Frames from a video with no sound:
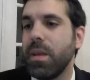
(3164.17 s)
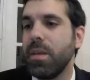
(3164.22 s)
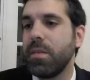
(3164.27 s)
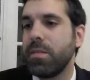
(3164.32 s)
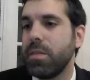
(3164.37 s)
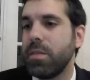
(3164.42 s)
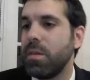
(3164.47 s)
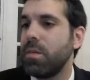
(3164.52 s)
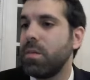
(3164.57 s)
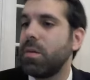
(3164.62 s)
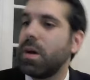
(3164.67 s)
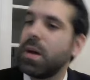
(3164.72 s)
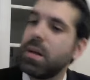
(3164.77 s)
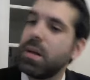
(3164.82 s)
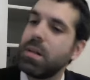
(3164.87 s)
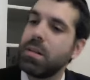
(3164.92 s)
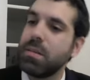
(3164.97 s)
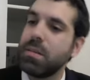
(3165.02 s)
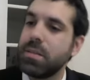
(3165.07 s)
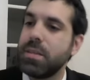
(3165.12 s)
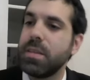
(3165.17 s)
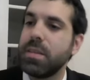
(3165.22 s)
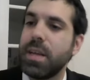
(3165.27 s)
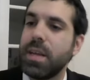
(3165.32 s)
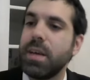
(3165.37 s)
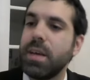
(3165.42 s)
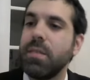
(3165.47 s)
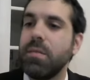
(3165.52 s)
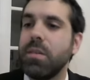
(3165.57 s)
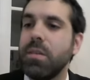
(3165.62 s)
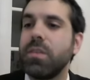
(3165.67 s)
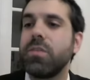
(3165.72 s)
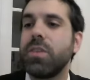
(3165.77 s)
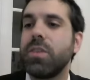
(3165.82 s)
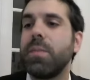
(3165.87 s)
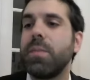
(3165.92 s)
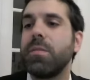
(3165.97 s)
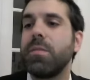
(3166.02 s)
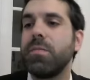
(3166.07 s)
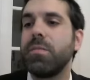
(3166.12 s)
so I'll sit down to a
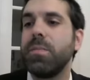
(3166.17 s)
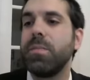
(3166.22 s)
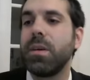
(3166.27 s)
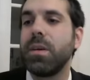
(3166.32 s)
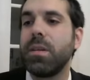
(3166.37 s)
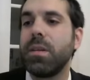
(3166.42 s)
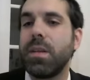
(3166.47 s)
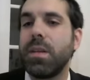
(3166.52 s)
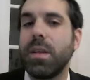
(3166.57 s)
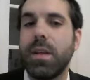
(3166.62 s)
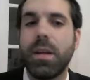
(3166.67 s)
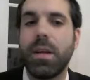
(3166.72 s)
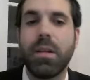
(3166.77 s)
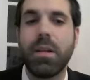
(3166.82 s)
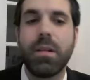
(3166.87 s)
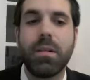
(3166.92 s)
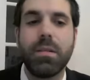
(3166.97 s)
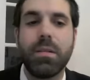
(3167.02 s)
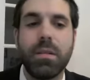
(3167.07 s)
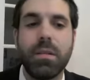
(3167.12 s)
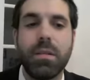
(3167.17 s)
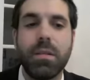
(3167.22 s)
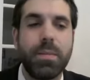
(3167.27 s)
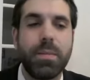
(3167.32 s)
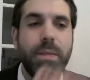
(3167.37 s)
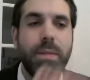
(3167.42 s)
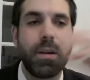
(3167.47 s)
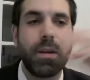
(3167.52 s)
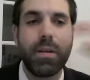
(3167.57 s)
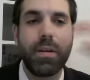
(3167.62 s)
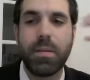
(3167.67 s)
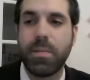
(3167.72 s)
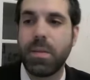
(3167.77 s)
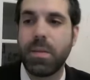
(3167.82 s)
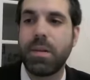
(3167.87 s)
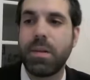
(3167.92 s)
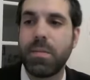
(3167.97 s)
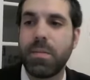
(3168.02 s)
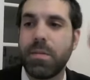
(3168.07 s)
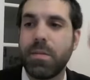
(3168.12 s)
Shabbos meal and I'll, I'm not, I'm
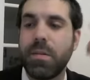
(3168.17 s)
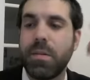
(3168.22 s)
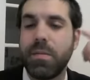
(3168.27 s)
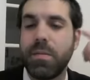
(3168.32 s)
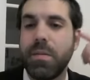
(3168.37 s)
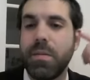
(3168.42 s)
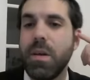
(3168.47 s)
not observed.